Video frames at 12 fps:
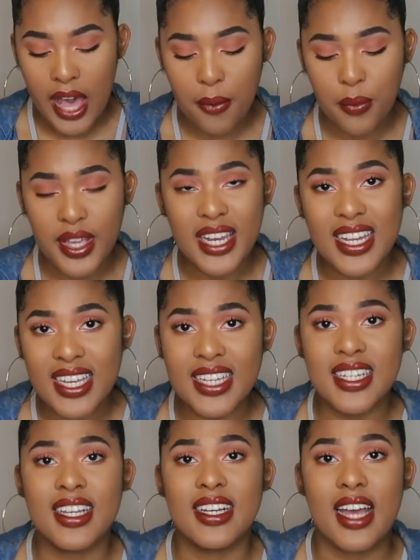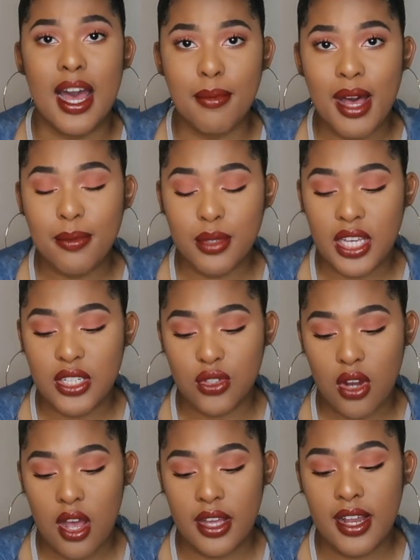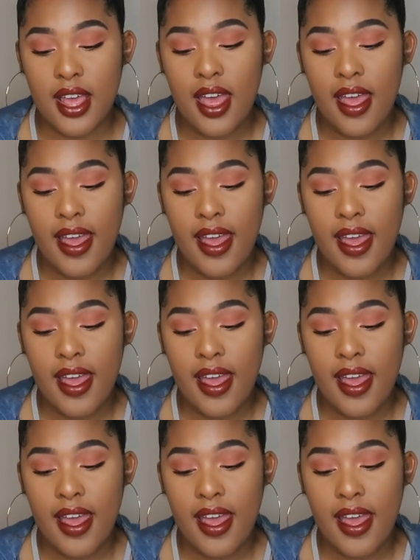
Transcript: I went in, got my blood drawn,